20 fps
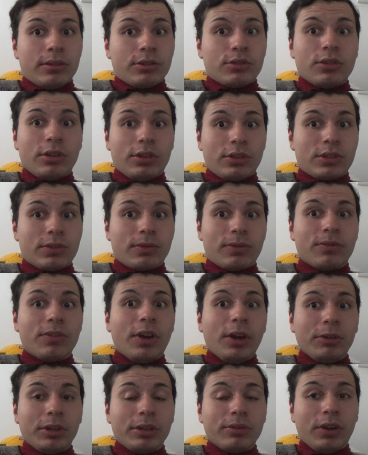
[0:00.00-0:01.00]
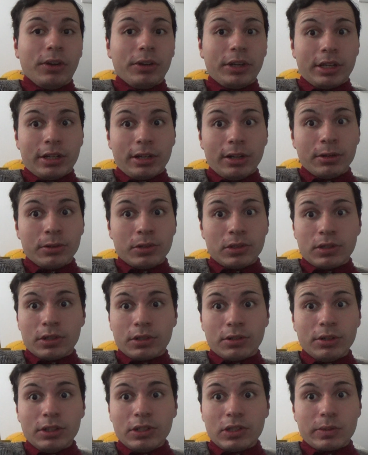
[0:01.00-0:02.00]
just very, very close to
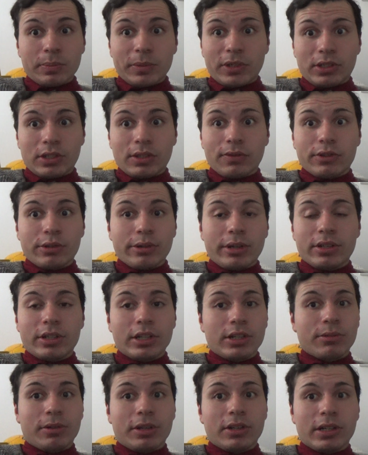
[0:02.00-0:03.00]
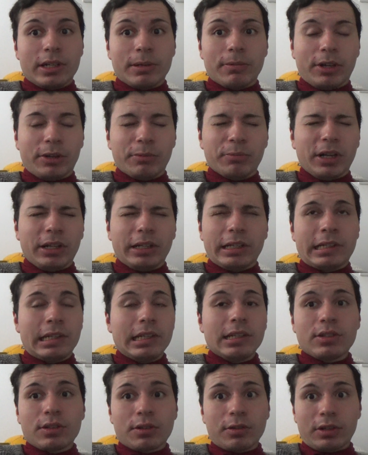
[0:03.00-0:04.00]
Christmas of 2021. Well, it
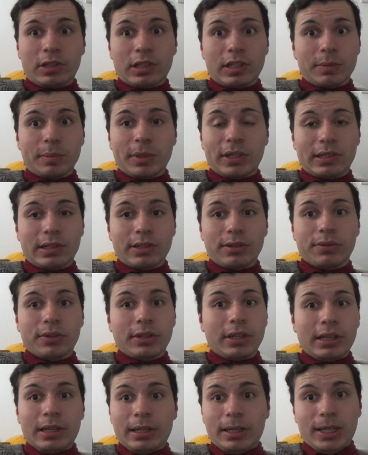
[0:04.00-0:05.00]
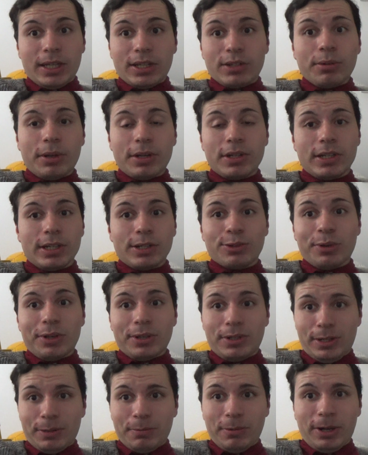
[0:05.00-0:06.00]
is Christmas of
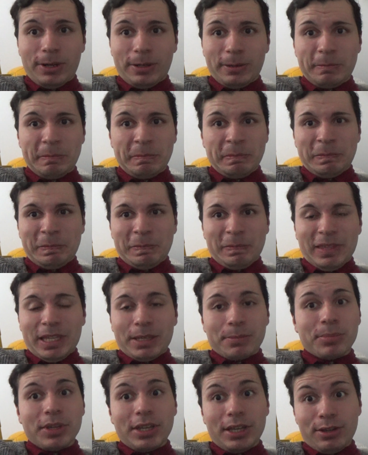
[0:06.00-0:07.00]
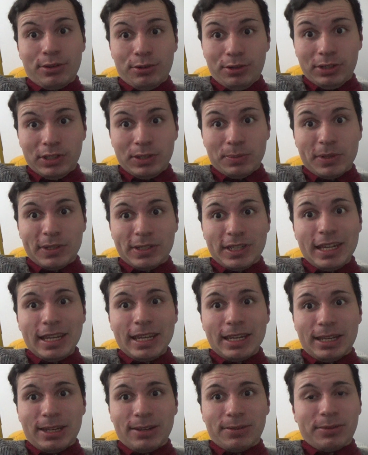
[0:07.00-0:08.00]
2021, being Christmas
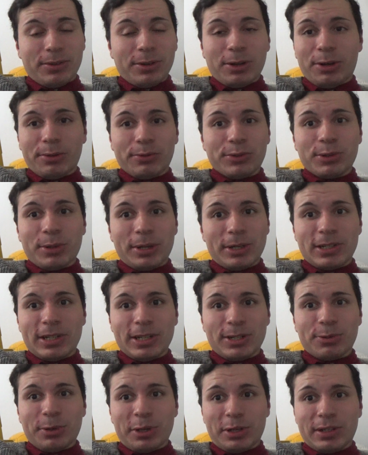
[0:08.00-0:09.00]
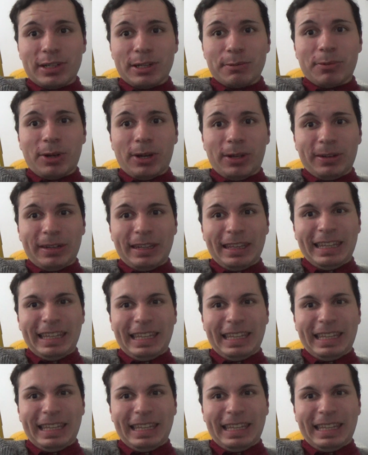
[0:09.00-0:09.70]
Eve of 2021.